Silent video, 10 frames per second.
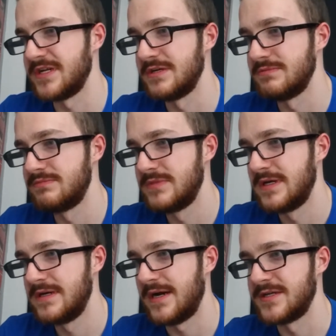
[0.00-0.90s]
you know,
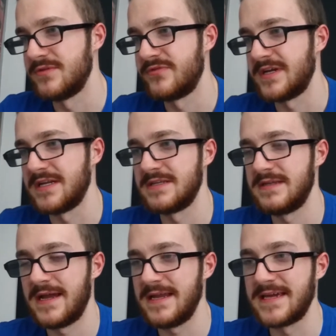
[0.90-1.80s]
I don't think it,
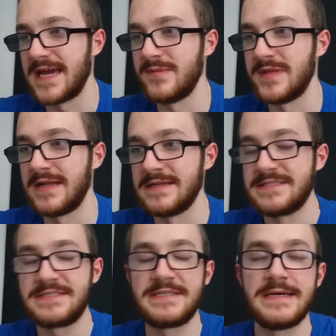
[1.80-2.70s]
any game in that
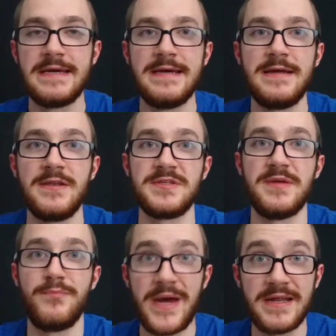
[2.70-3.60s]
list
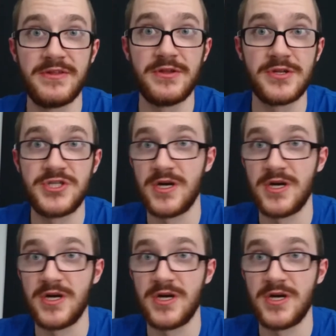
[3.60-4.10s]
does it better than